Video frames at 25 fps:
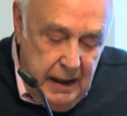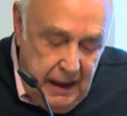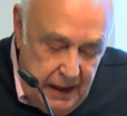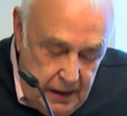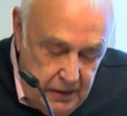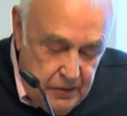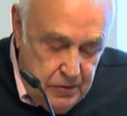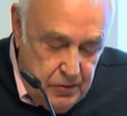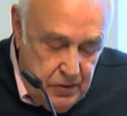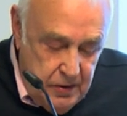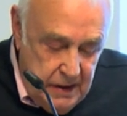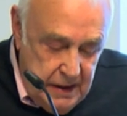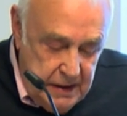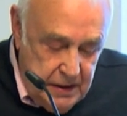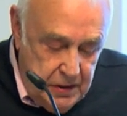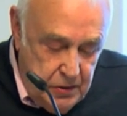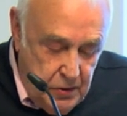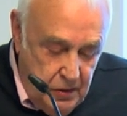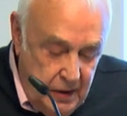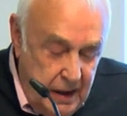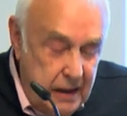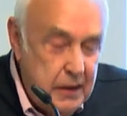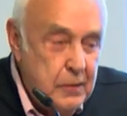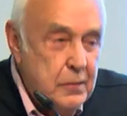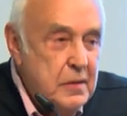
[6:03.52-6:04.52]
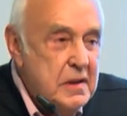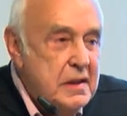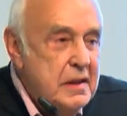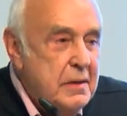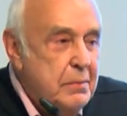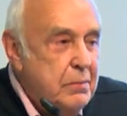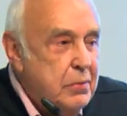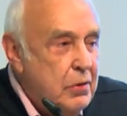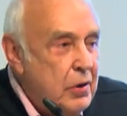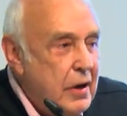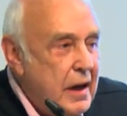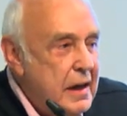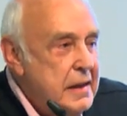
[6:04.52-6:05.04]
interest rate was the
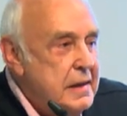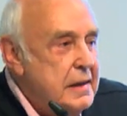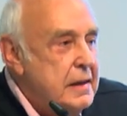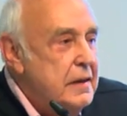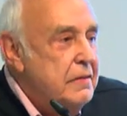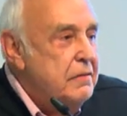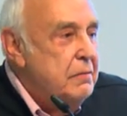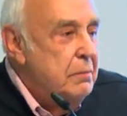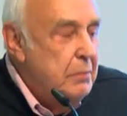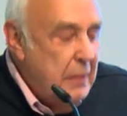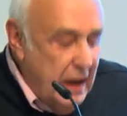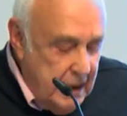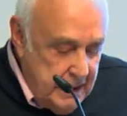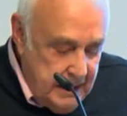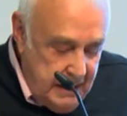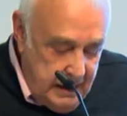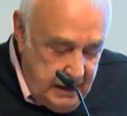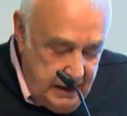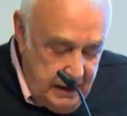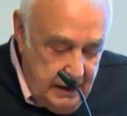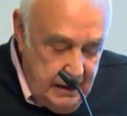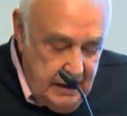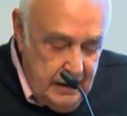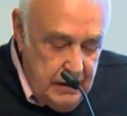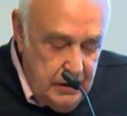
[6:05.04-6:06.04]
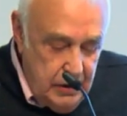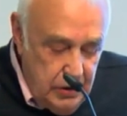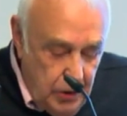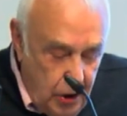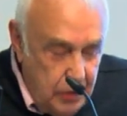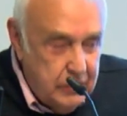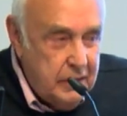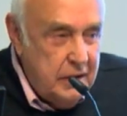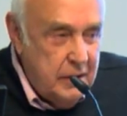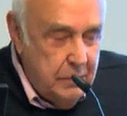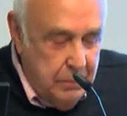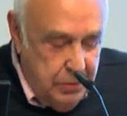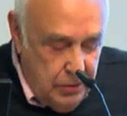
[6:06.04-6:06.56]
price of money,
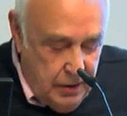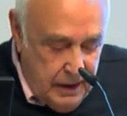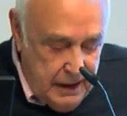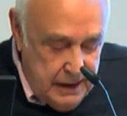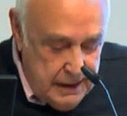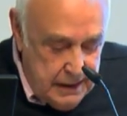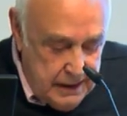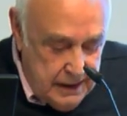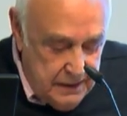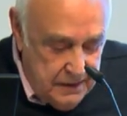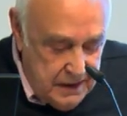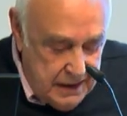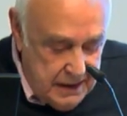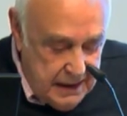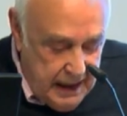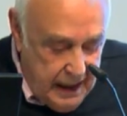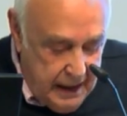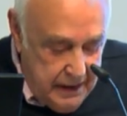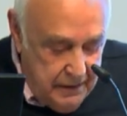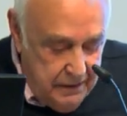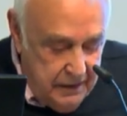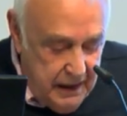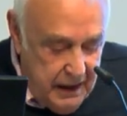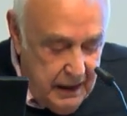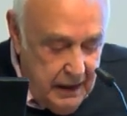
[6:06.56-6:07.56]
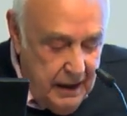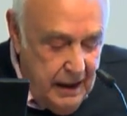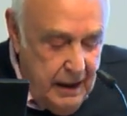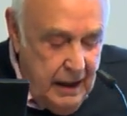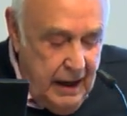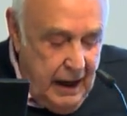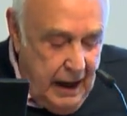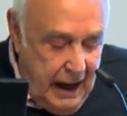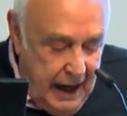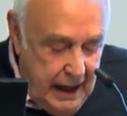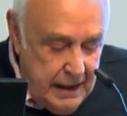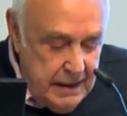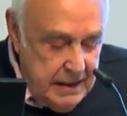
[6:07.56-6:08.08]
not the price of saving.
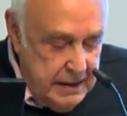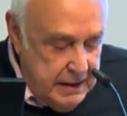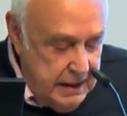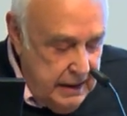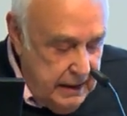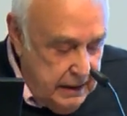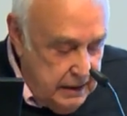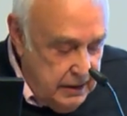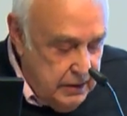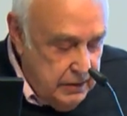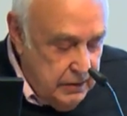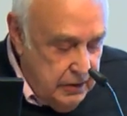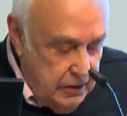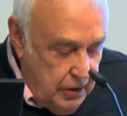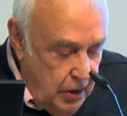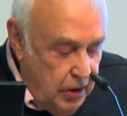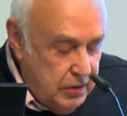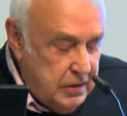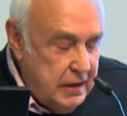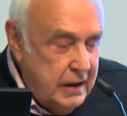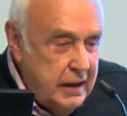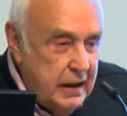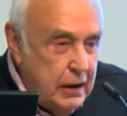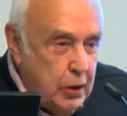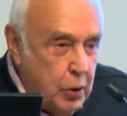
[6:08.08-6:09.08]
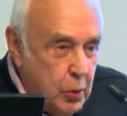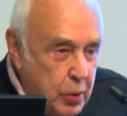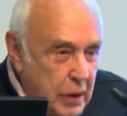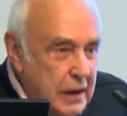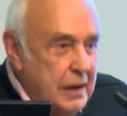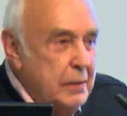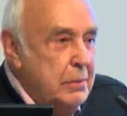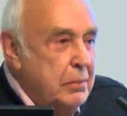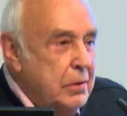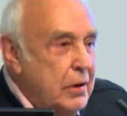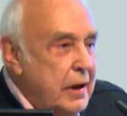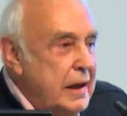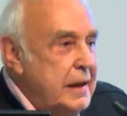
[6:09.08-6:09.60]
Hence, it could not
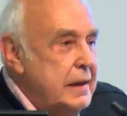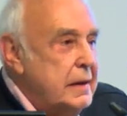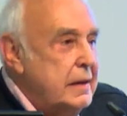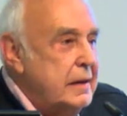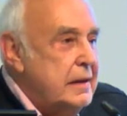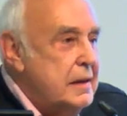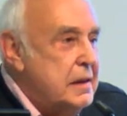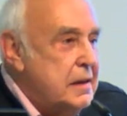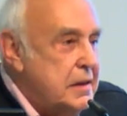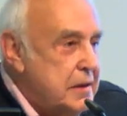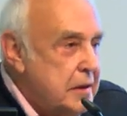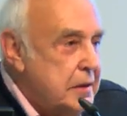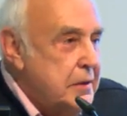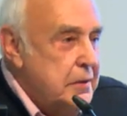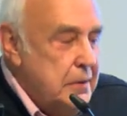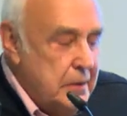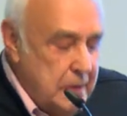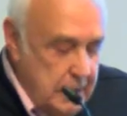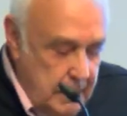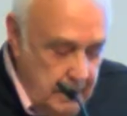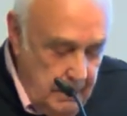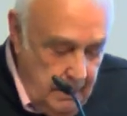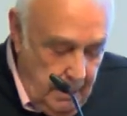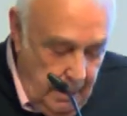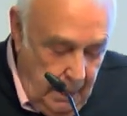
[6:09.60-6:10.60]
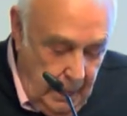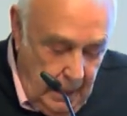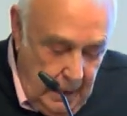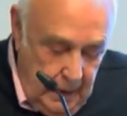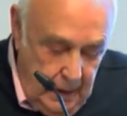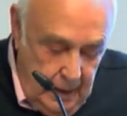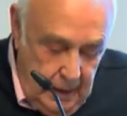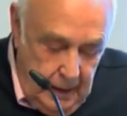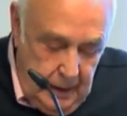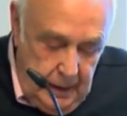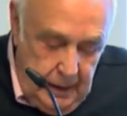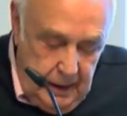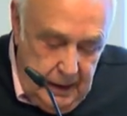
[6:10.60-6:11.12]
equilibrate the two.
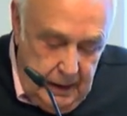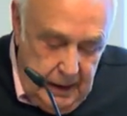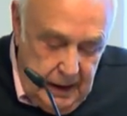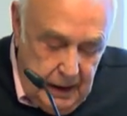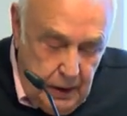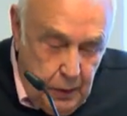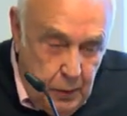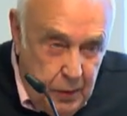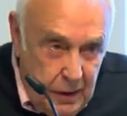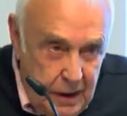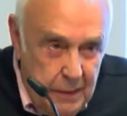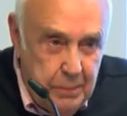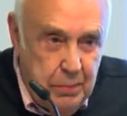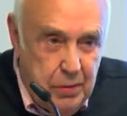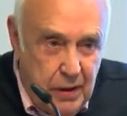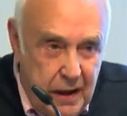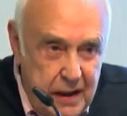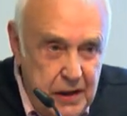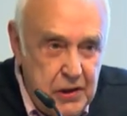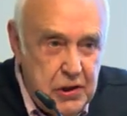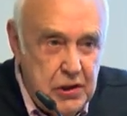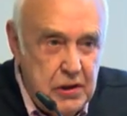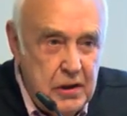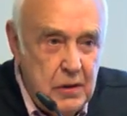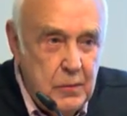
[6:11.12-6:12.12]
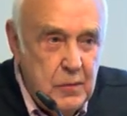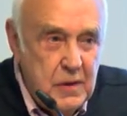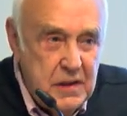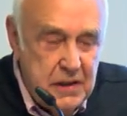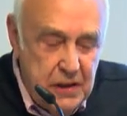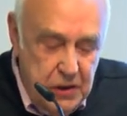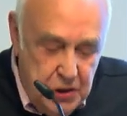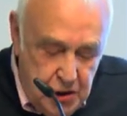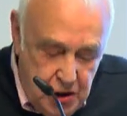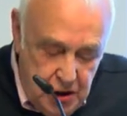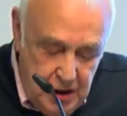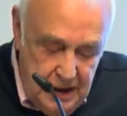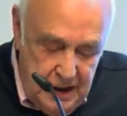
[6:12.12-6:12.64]
Equilibration was
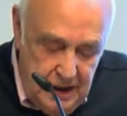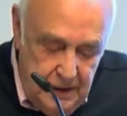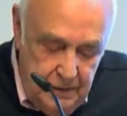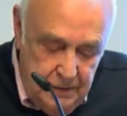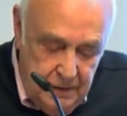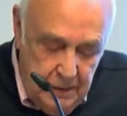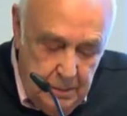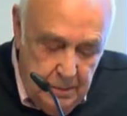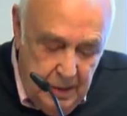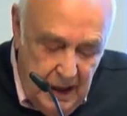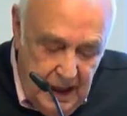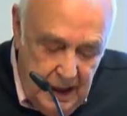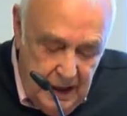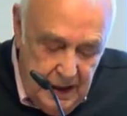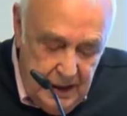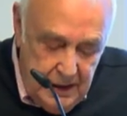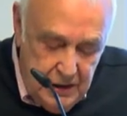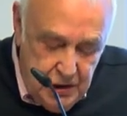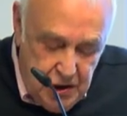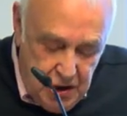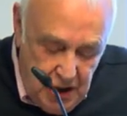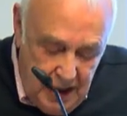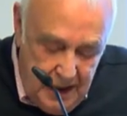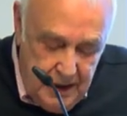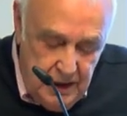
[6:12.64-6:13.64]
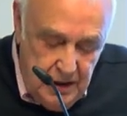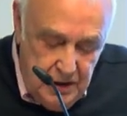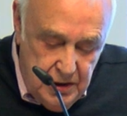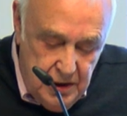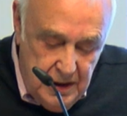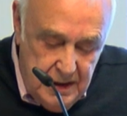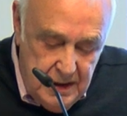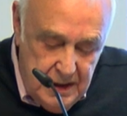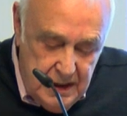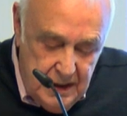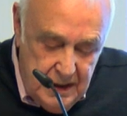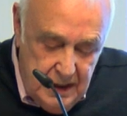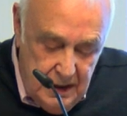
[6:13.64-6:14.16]
achieved by
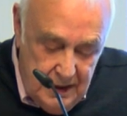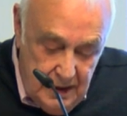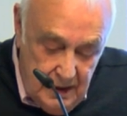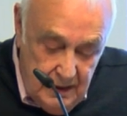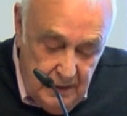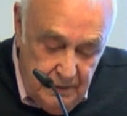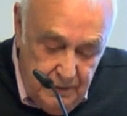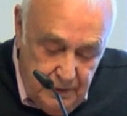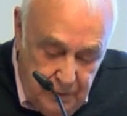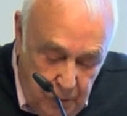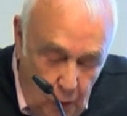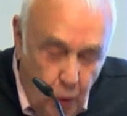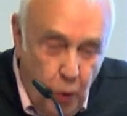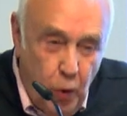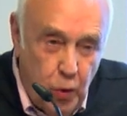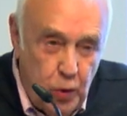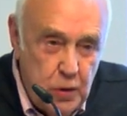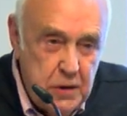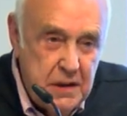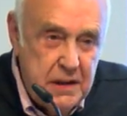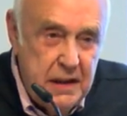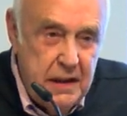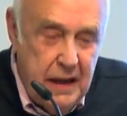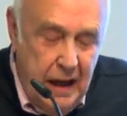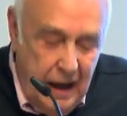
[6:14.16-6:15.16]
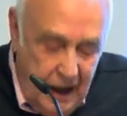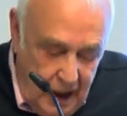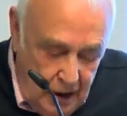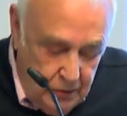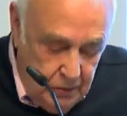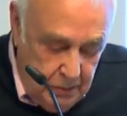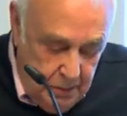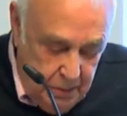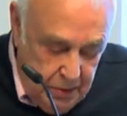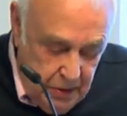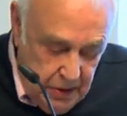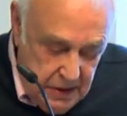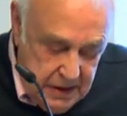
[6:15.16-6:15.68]
changes, falls in
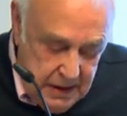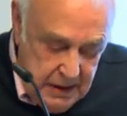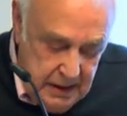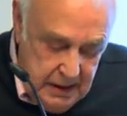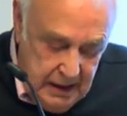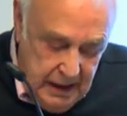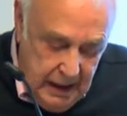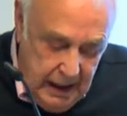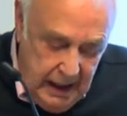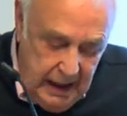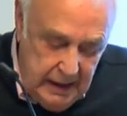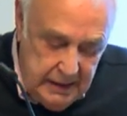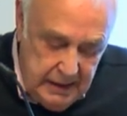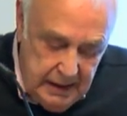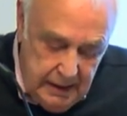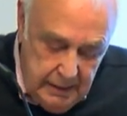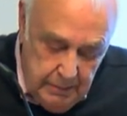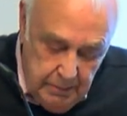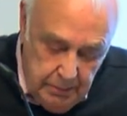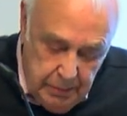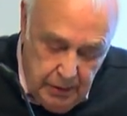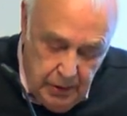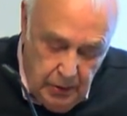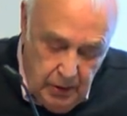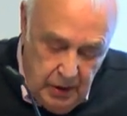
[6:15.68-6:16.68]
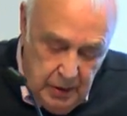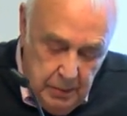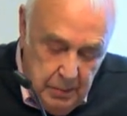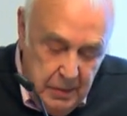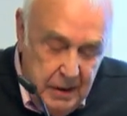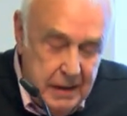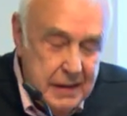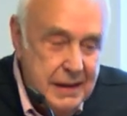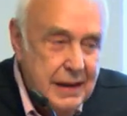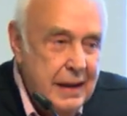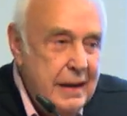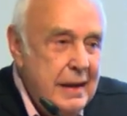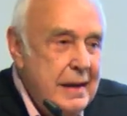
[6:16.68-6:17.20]
output and
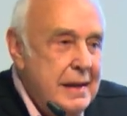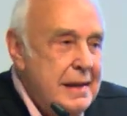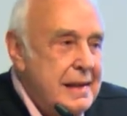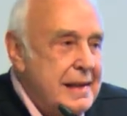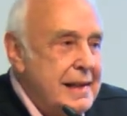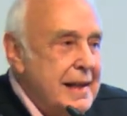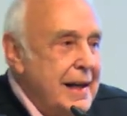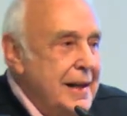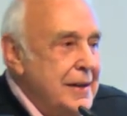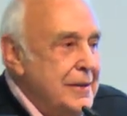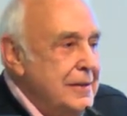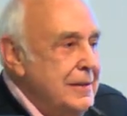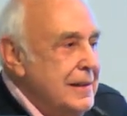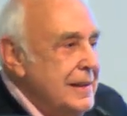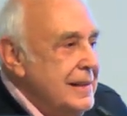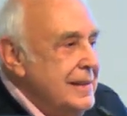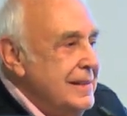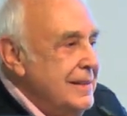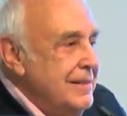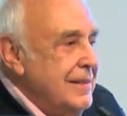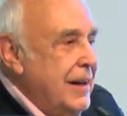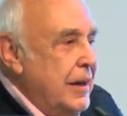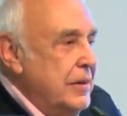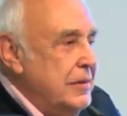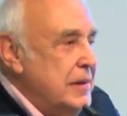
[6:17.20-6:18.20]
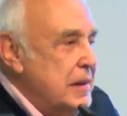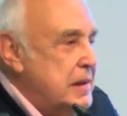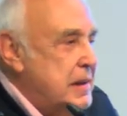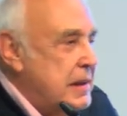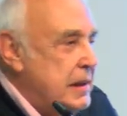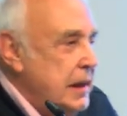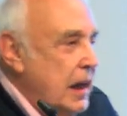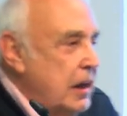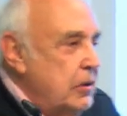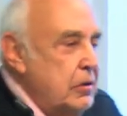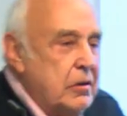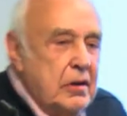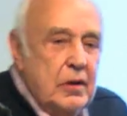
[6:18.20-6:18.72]
employment. So, you know, the
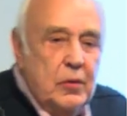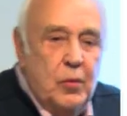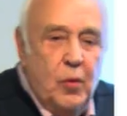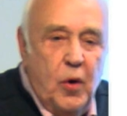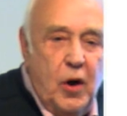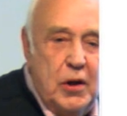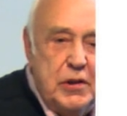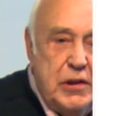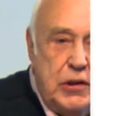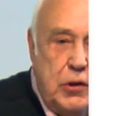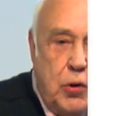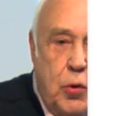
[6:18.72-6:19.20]
slogan was